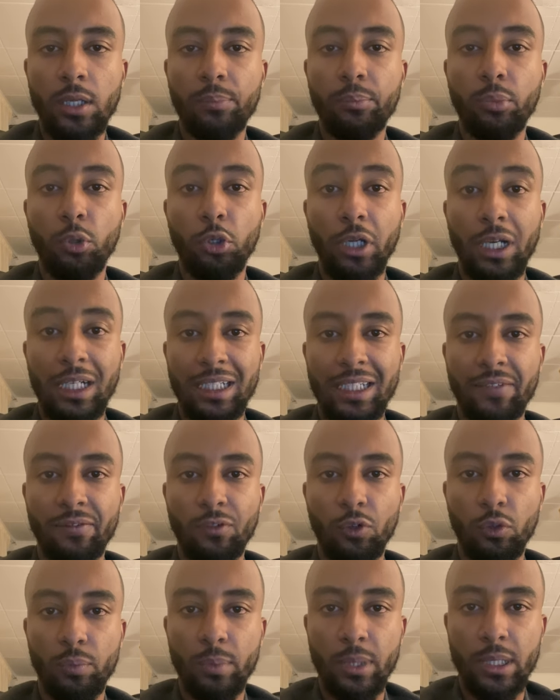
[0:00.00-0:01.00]
product
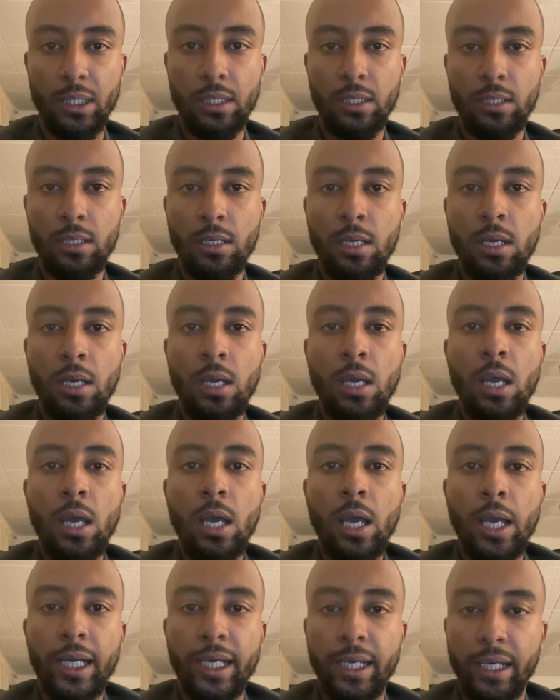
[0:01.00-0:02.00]
development.
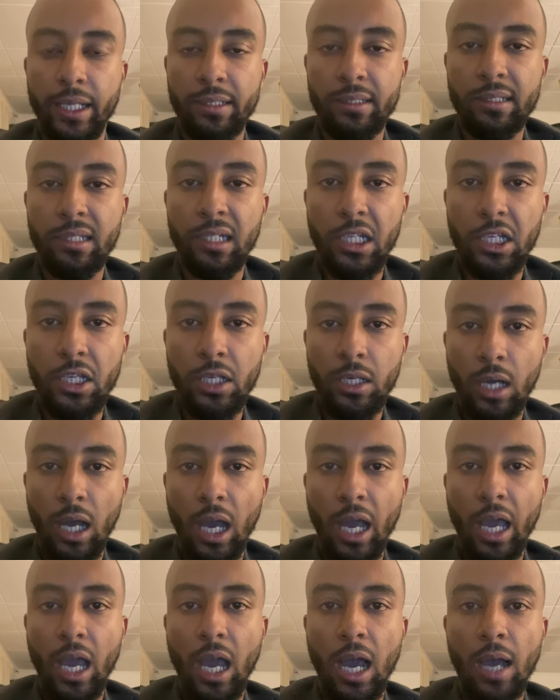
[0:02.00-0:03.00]
Currently,
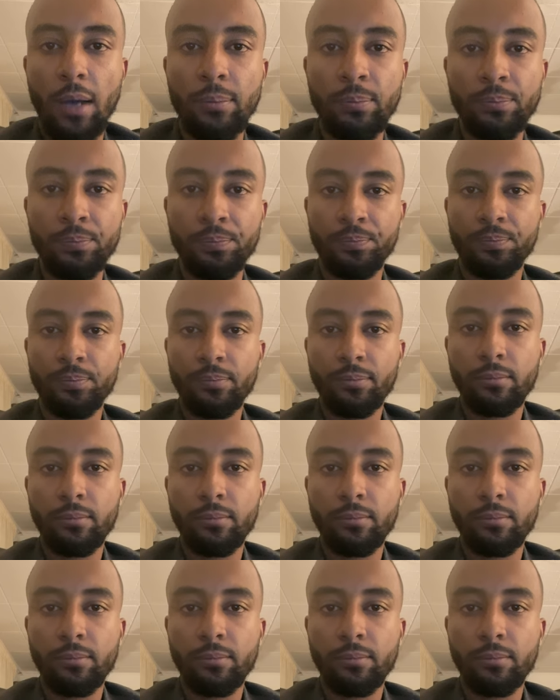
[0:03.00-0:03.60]
I am